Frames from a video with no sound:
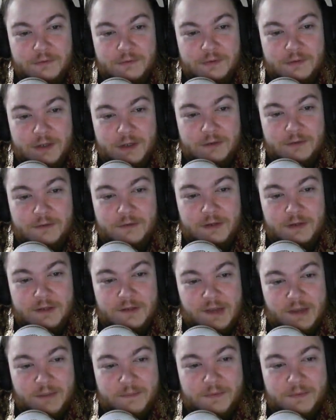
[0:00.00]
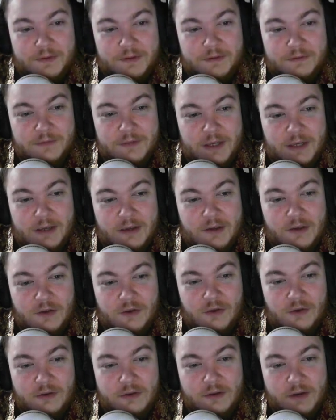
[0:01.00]
you know, examples of, like,
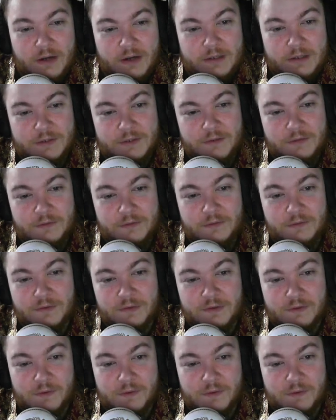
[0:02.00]
good cartoons